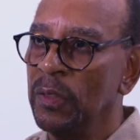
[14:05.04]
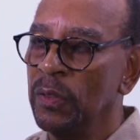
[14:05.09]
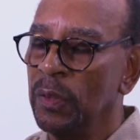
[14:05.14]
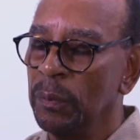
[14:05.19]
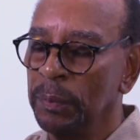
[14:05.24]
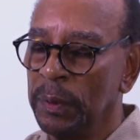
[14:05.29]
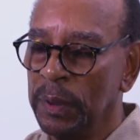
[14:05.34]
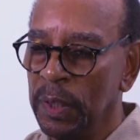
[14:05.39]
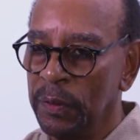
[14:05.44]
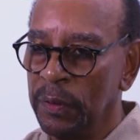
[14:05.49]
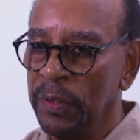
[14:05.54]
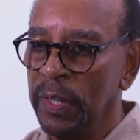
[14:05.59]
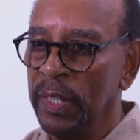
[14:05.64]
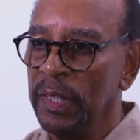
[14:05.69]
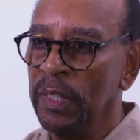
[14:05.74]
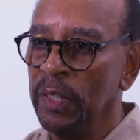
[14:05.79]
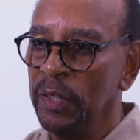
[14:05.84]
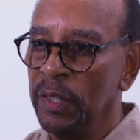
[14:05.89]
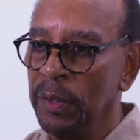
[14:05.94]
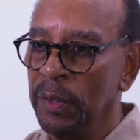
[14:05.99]
It's a good
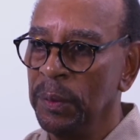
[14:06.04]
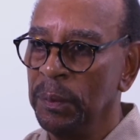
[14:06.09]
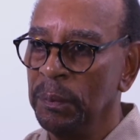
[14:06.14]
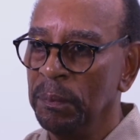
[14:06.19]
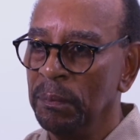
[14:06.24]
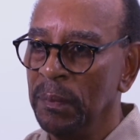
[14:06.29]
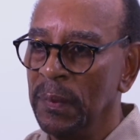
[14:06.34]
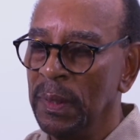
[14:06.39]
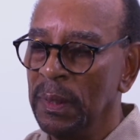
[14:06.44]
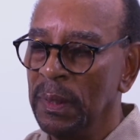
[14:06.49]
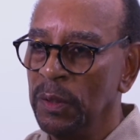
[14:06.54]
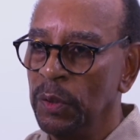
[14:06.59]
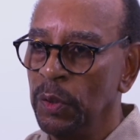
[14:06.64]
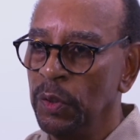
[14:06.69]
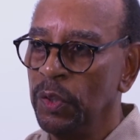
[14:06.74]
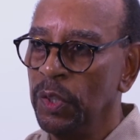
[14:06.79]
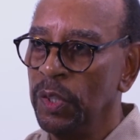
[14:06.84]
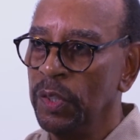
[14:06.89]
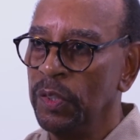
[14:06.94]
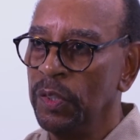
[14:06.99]
thing to do. You
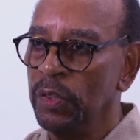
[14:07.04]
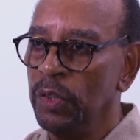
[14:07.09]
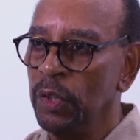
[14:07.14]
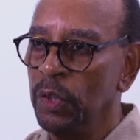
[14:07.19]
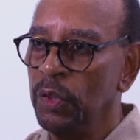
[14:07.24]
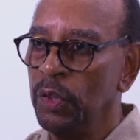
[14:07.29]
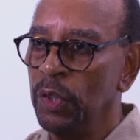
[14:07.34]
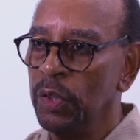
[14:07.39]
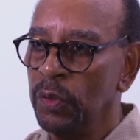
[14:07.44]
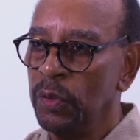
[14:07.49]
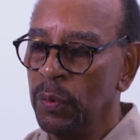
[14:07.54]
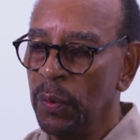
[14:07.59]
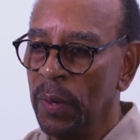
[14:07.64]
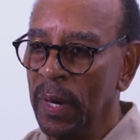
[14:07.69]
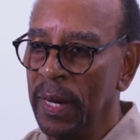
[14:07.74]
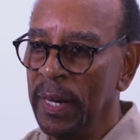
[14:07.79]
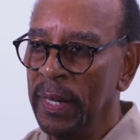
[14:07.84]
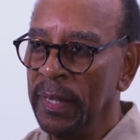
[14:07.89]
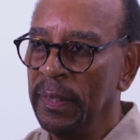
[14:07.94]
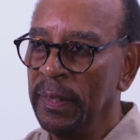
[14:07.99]
should
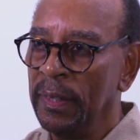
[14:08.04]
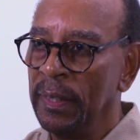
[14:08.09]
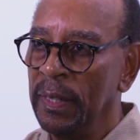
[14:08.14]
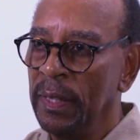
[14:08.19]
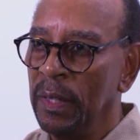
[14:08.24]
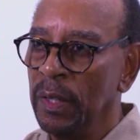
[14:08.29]
try